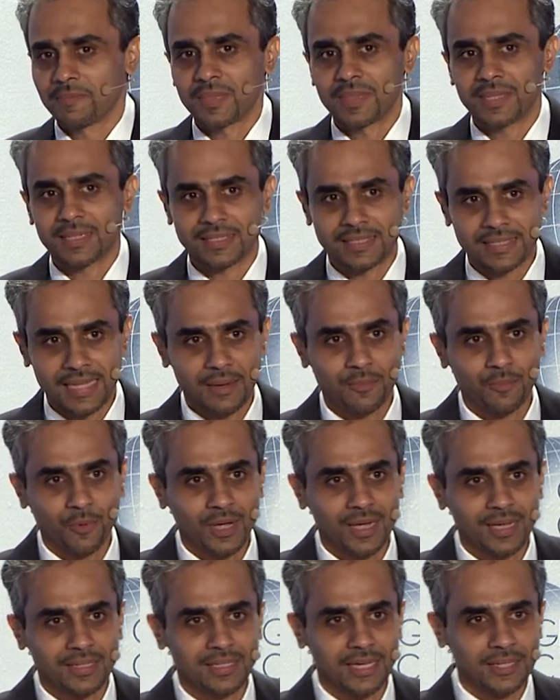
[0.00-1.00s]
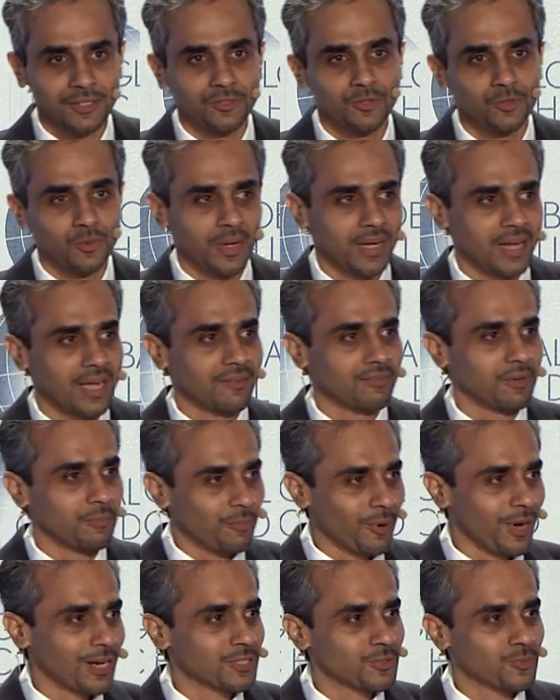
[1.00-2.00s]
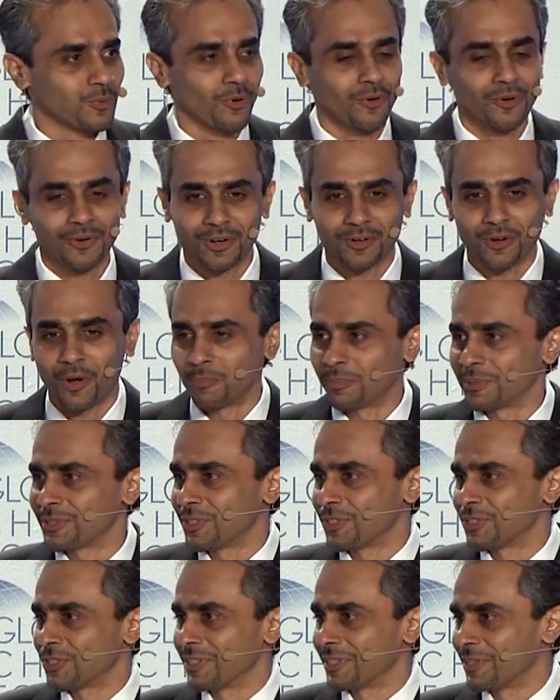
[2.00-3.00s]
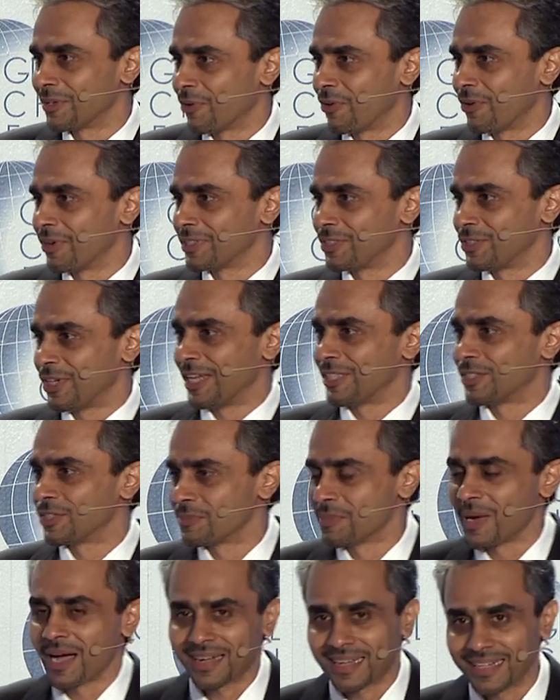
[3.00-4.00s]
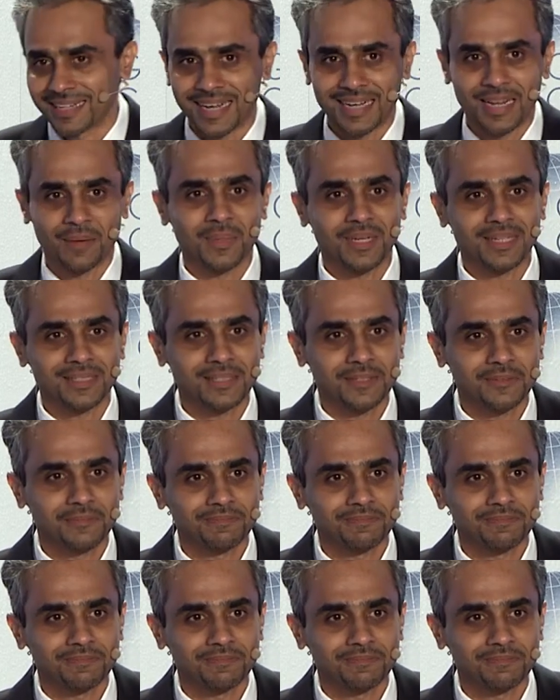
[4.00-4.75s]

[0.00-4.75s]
the same way as I do when I have a price war or a competition or a change in market dynamics.